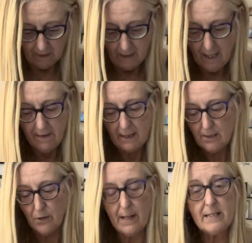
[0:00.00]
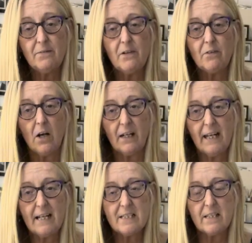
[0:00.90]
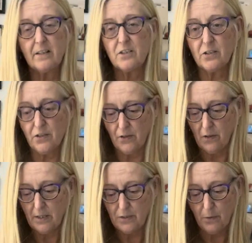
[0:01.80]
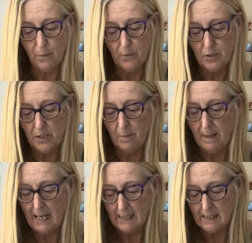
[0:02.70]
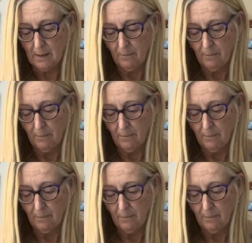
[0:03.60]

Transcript: and that's great if you've got kids and they just throw the toothbrush in the bags.